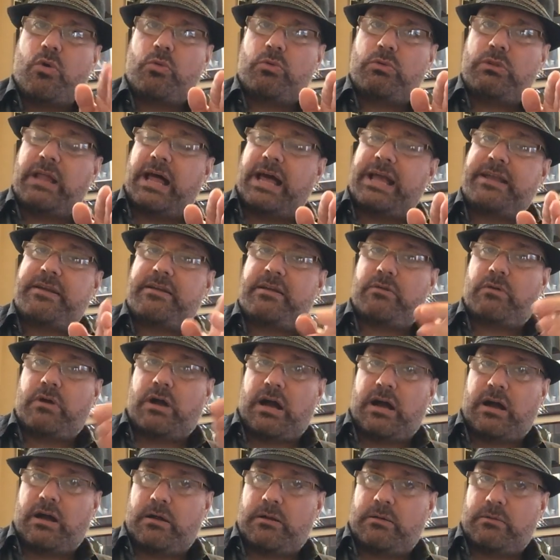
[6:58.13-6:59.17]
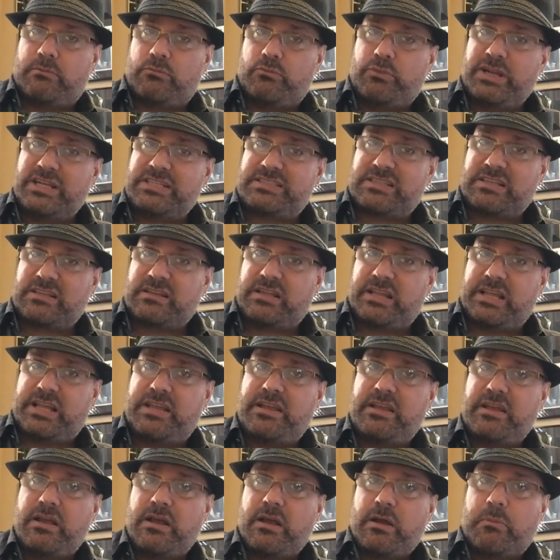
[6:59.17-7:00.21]
Like
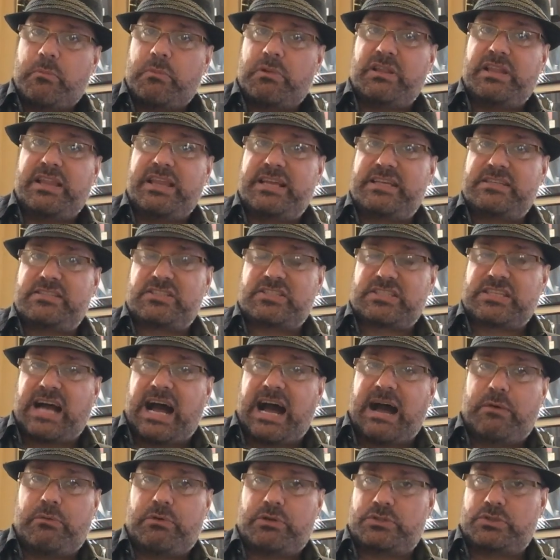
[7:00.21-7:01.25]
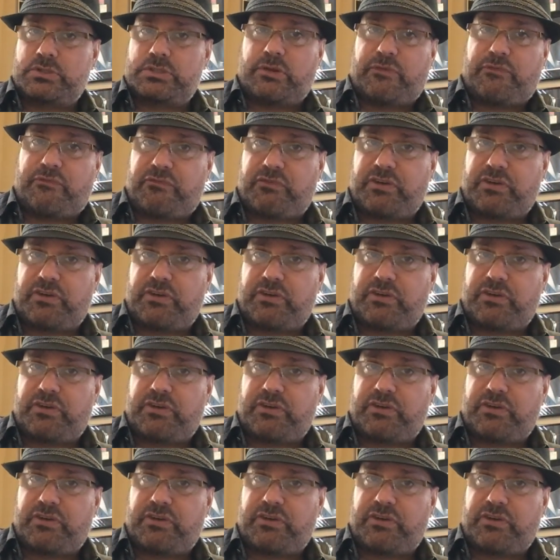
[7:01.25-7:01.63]
recently, Malik Scott, which was a